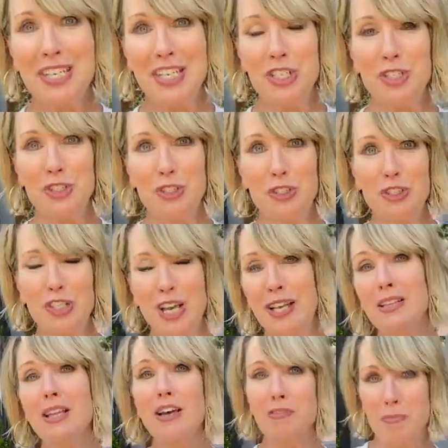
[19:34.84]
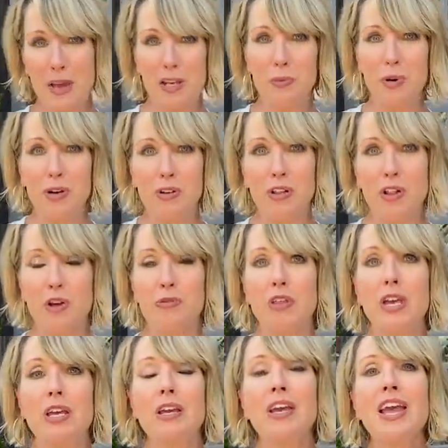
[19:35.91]
t-shirts, I love Madewell
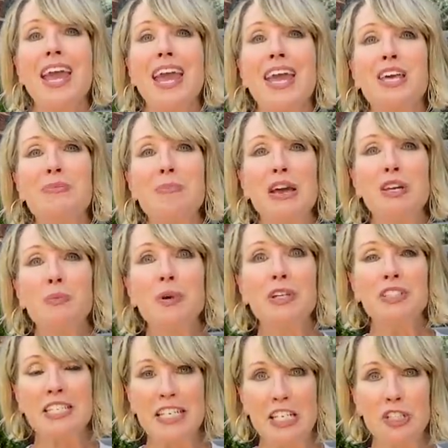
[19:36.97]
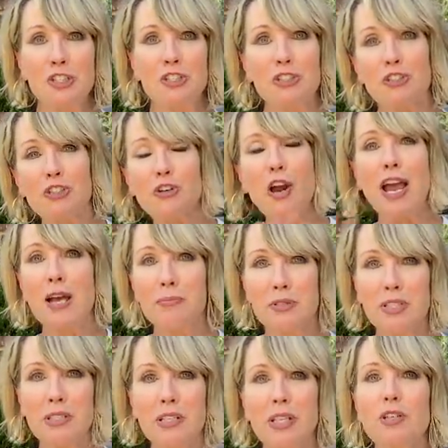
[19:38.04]
clothing, and Madewell t-shirts are
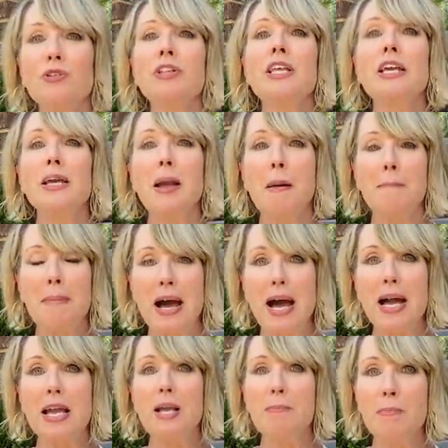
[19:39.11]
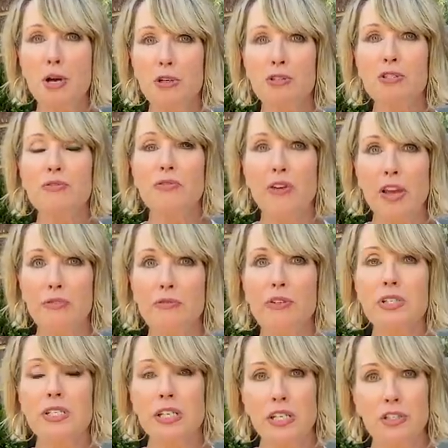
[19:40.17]
absolutely my most
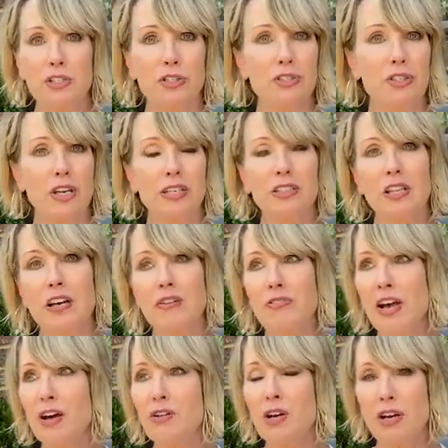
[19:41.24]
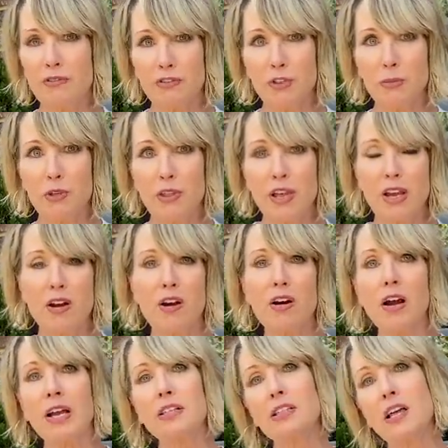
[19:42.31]
favorite t-shirts. I love how comfortable they
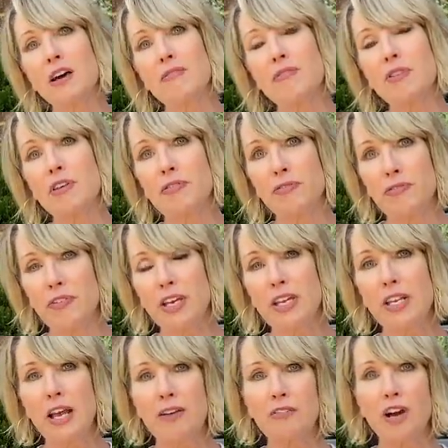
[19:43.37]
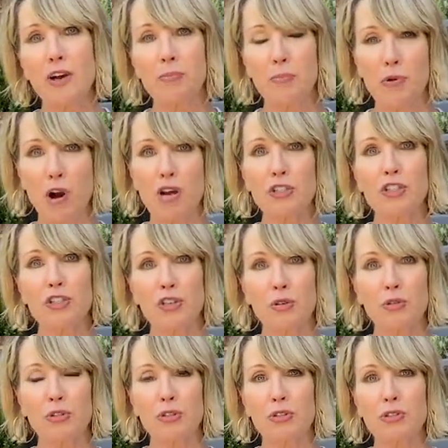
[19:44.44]
are. I love the fit. I've got broad
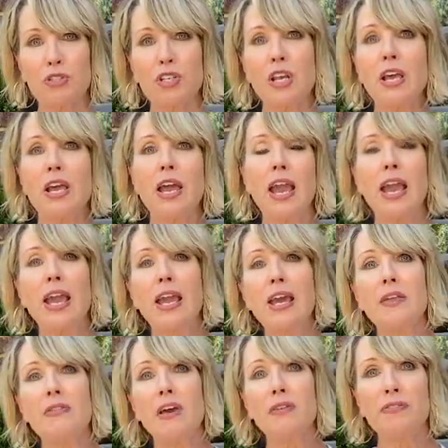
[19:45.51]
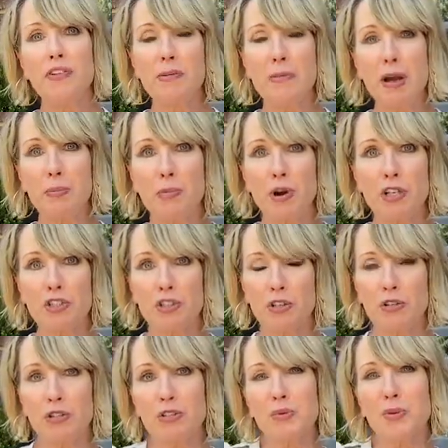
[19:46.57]
shoulders, and they fit my broad
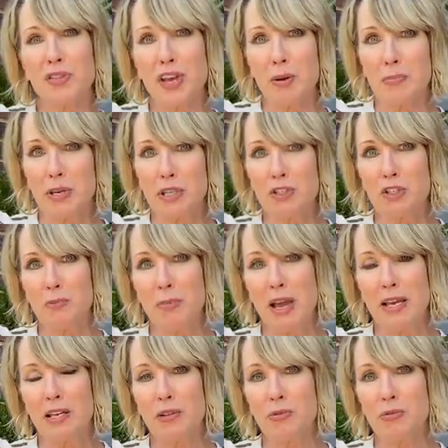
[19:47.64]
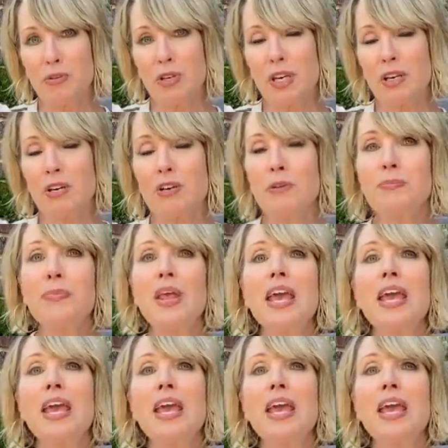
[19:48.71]
shoulders without being too baggy through here.